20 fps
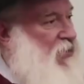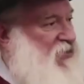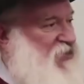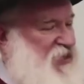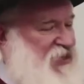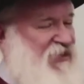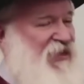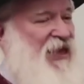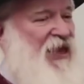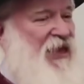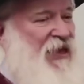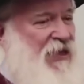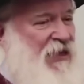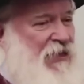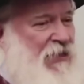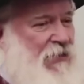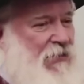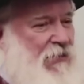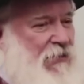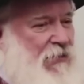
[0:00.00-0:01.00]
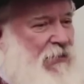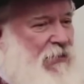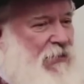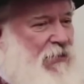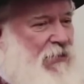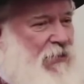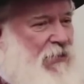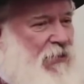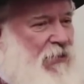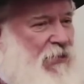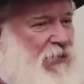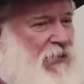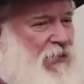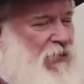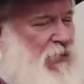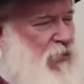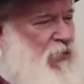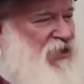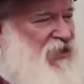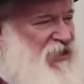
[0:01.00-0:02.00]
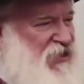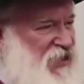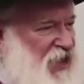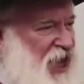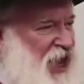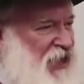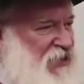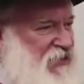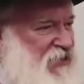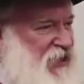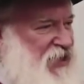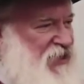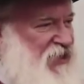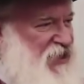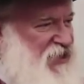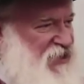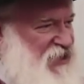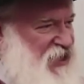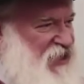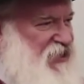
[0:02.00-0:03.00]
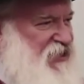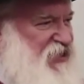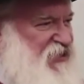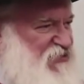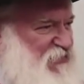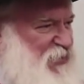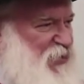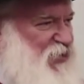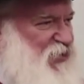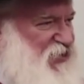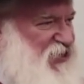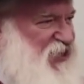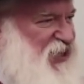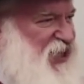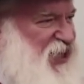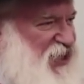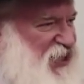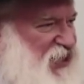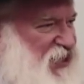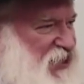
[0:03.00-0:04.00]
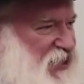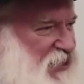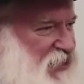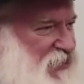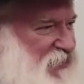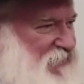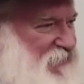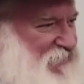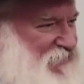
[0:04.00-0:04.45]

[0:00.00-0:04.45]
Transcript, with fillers: today who is not an addictive personality